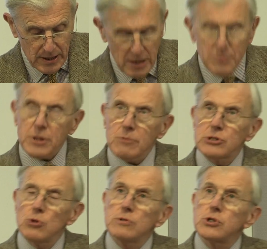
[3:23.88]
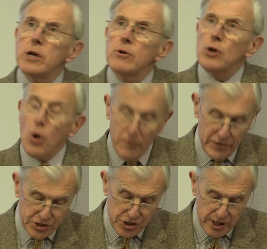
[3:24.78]
But there was also an
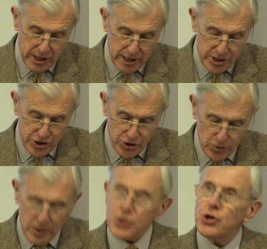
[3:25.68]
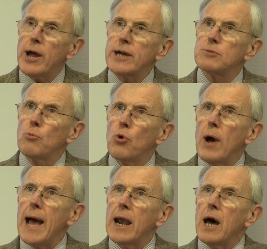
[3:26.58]
obvious need to attract more
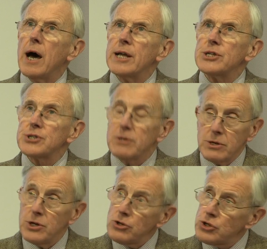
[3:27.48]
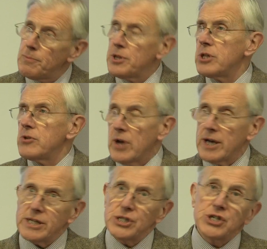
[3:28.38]
allies, notably the
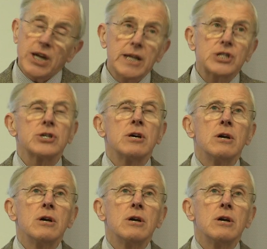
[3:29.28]
United States,